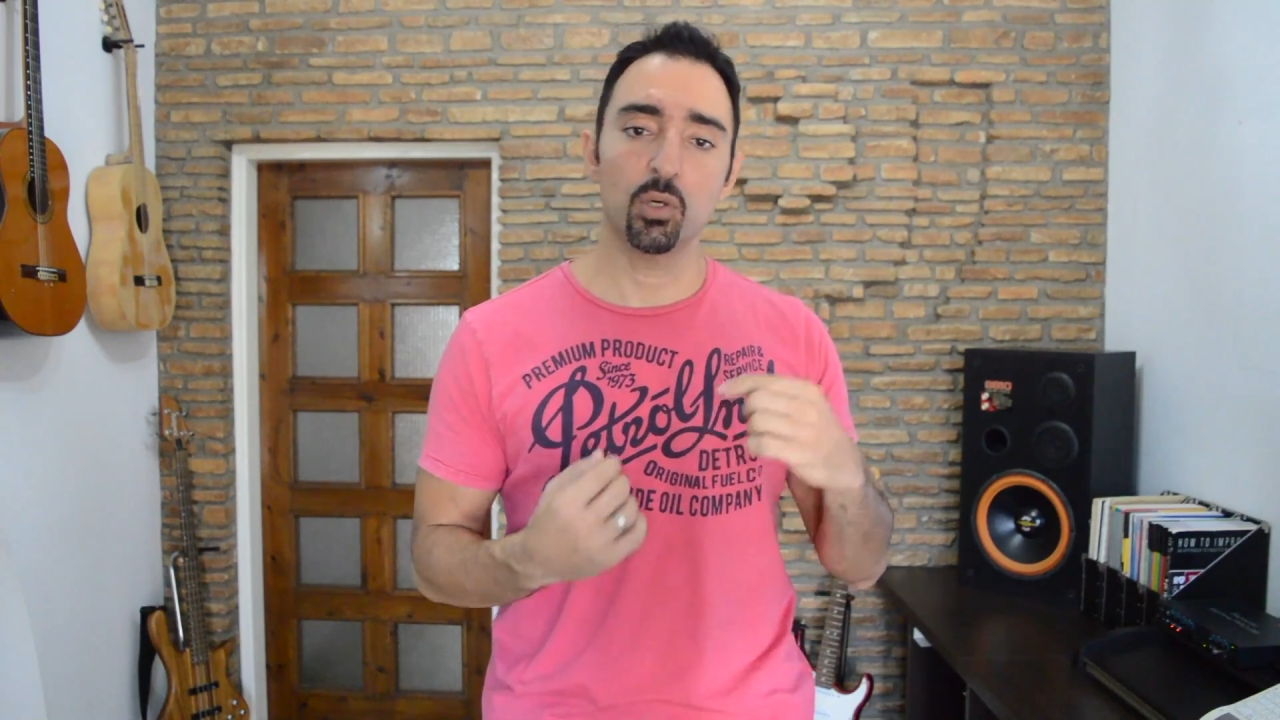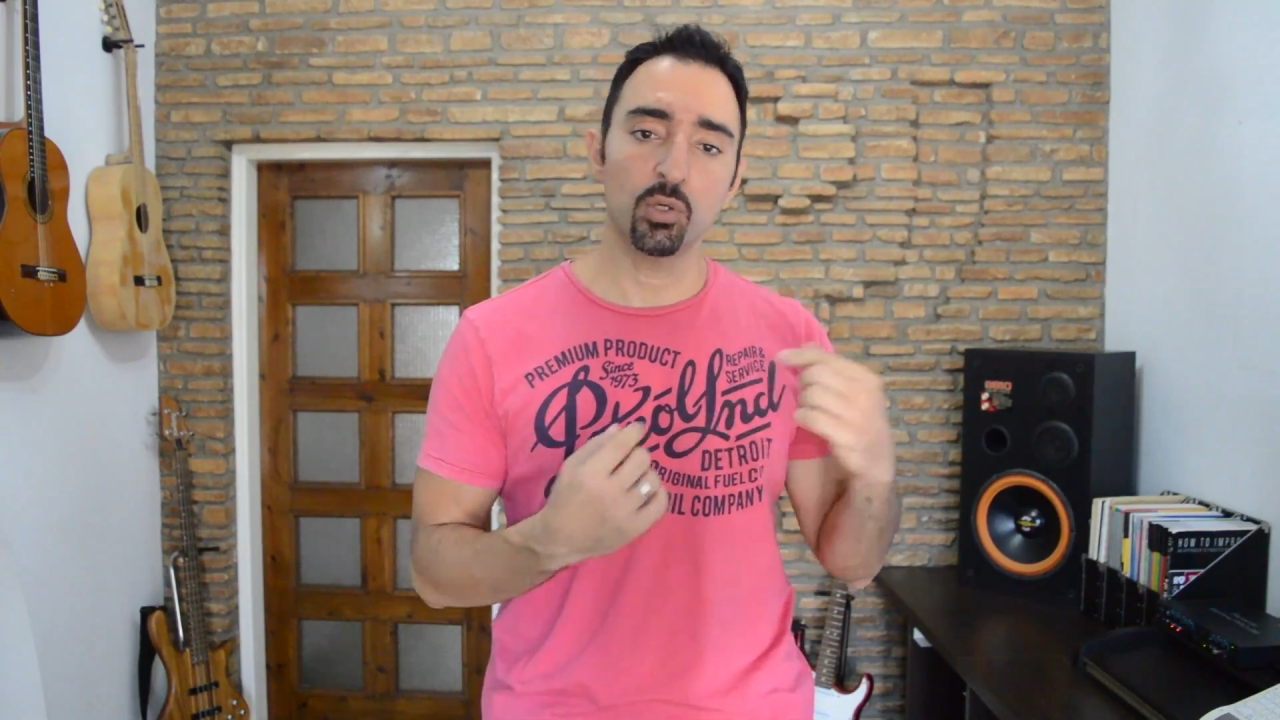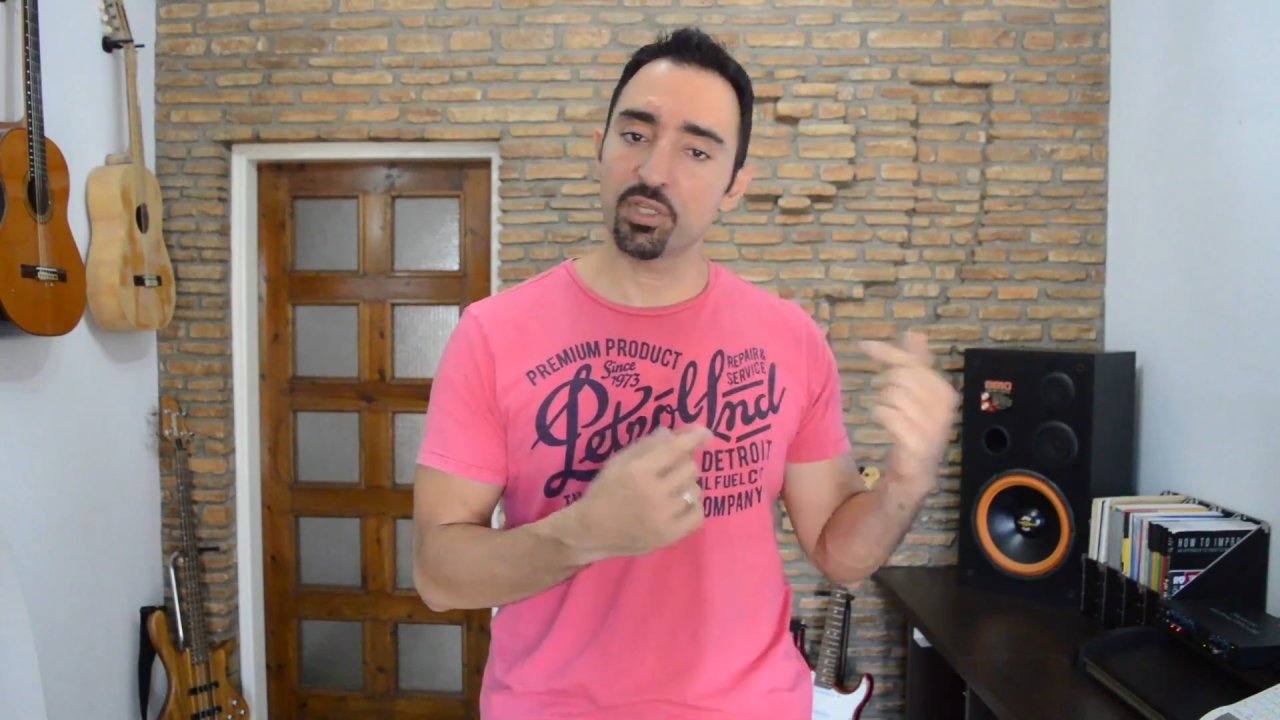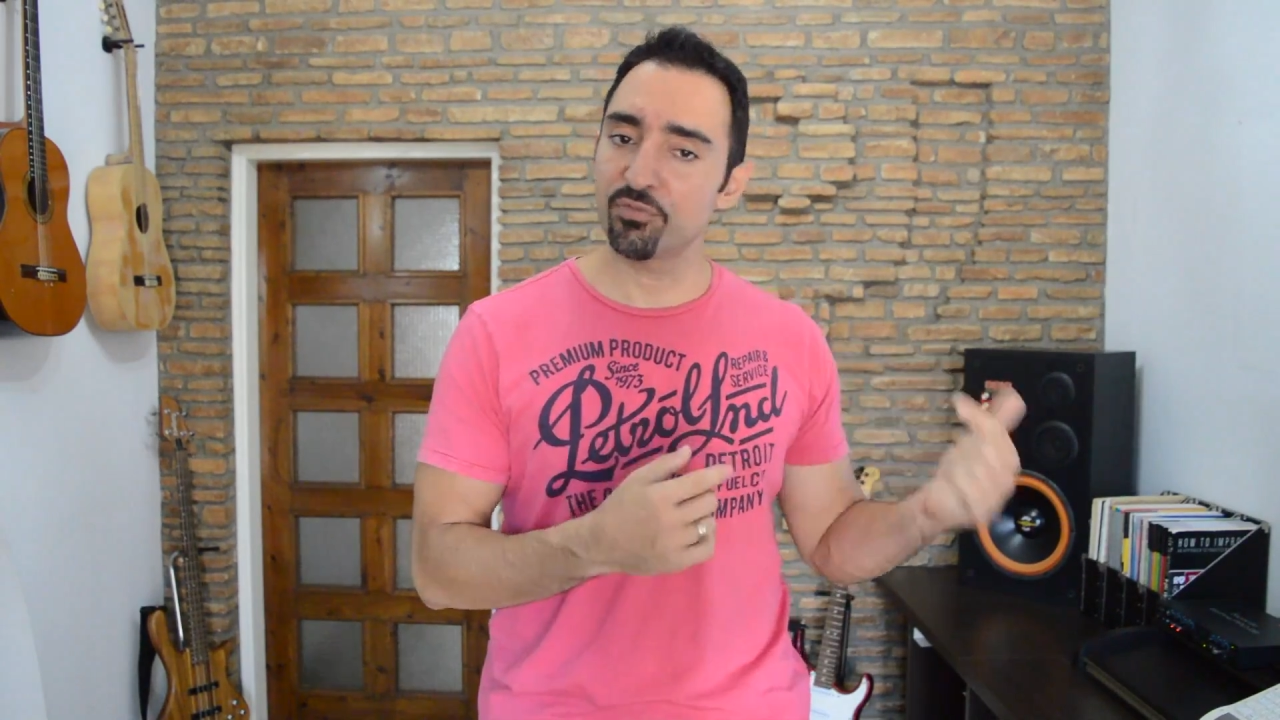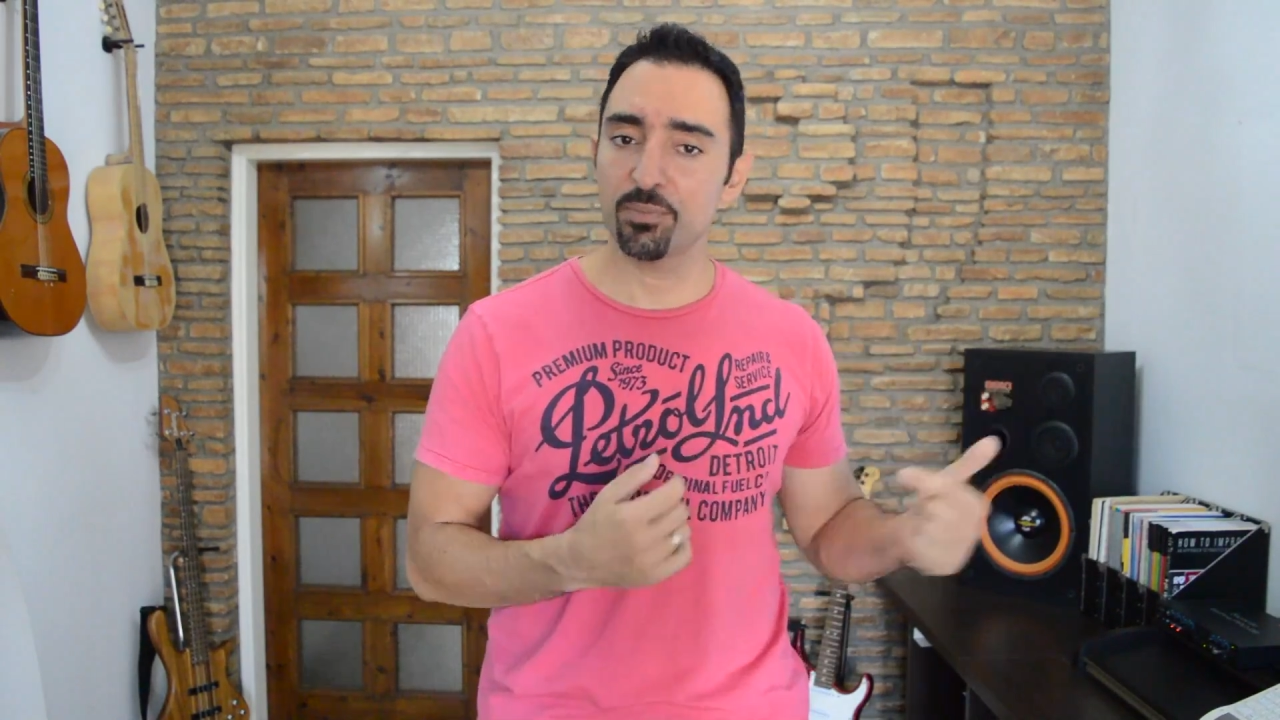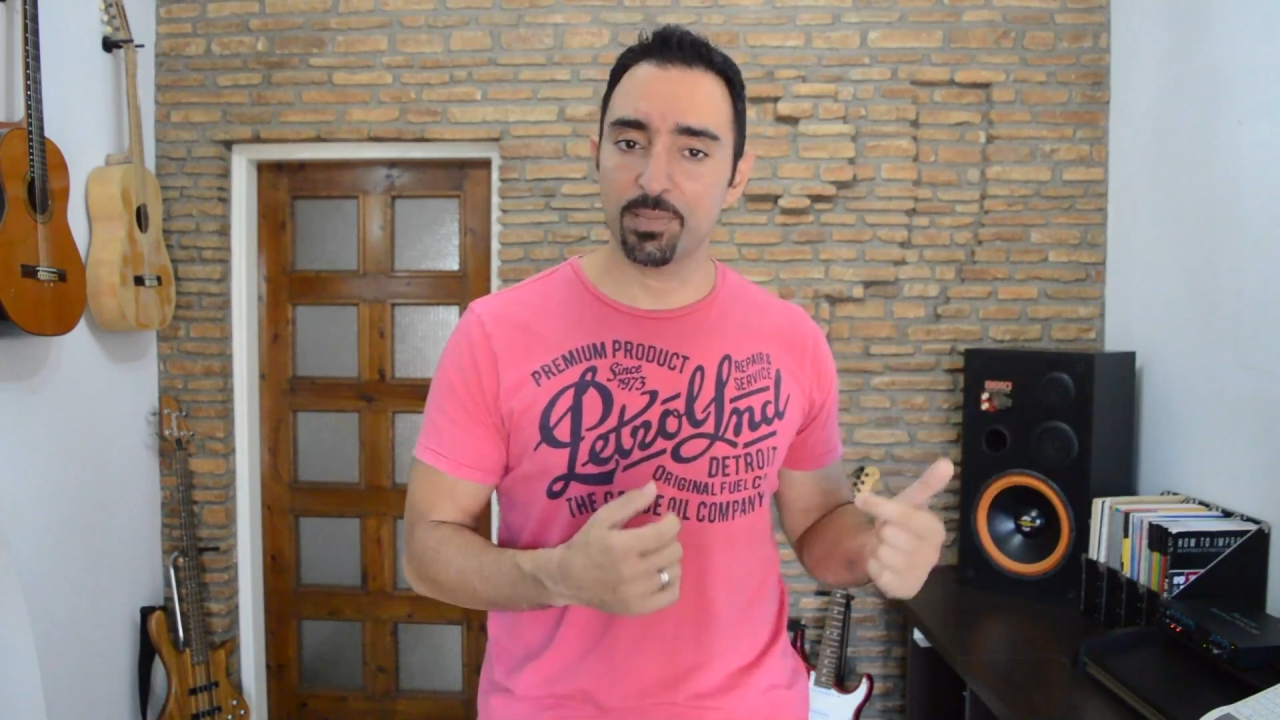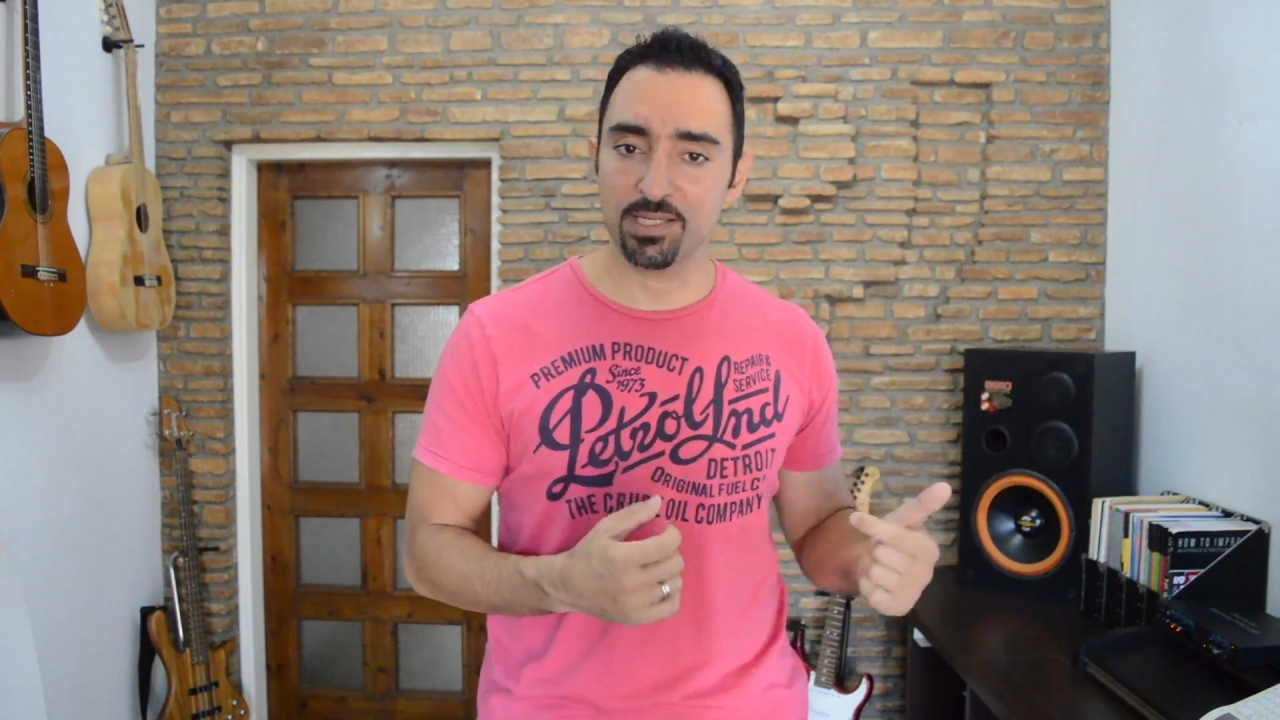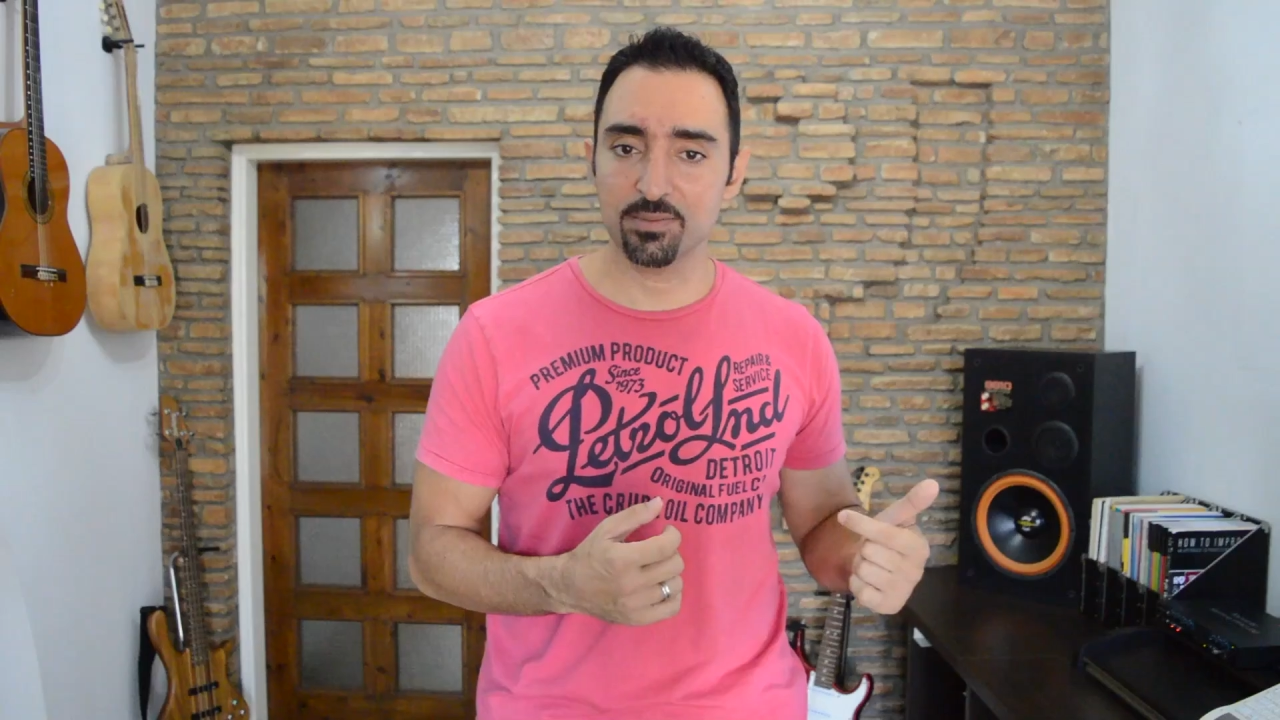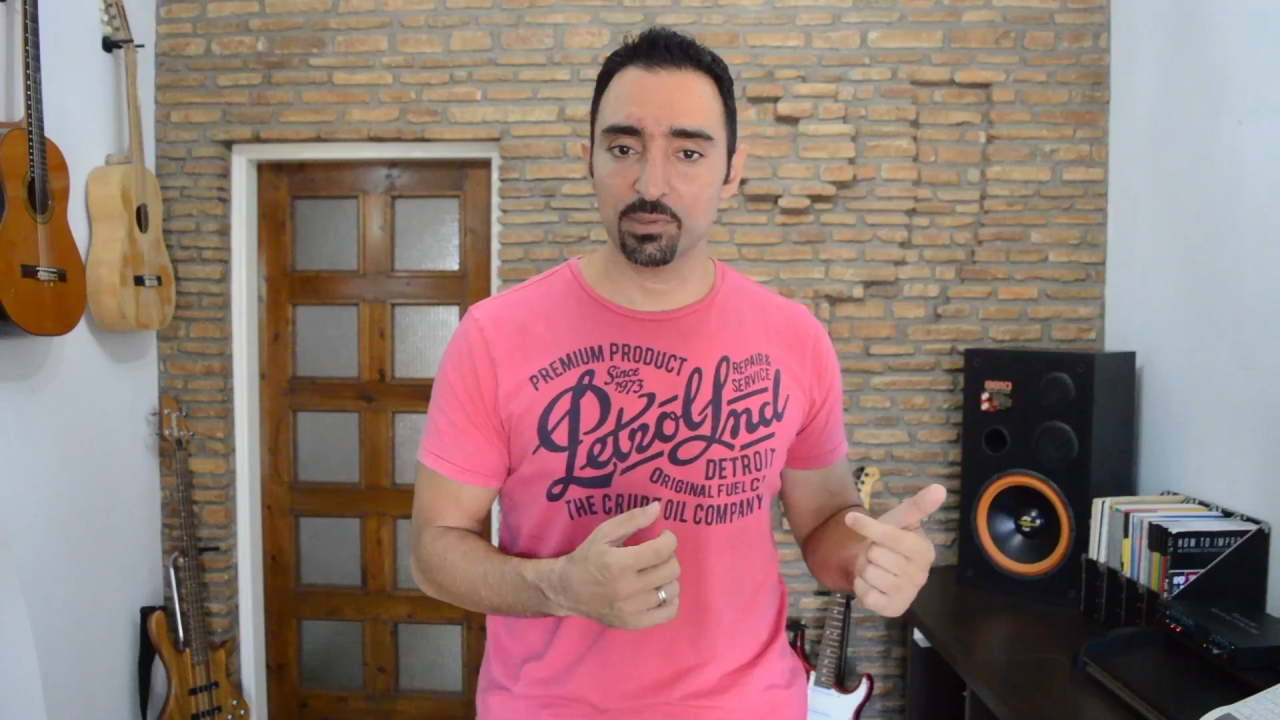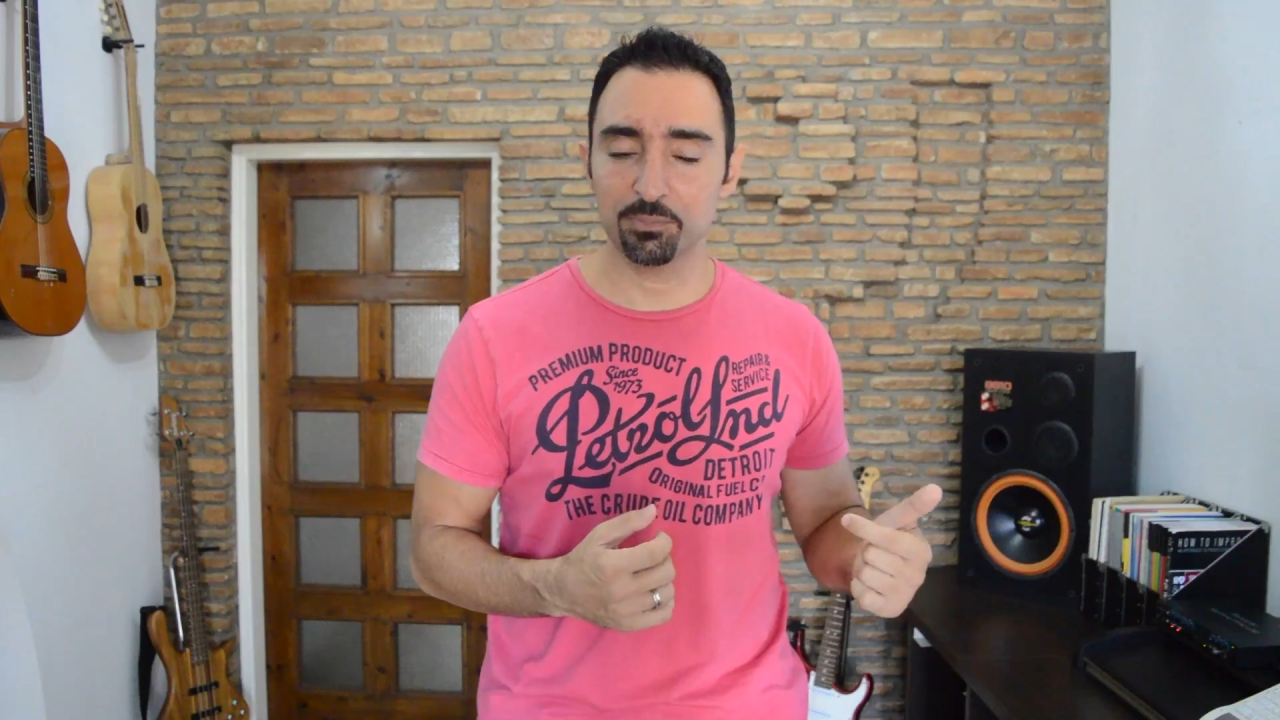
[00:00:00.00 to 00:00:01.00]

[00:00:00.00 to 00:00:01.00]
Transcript: on every possible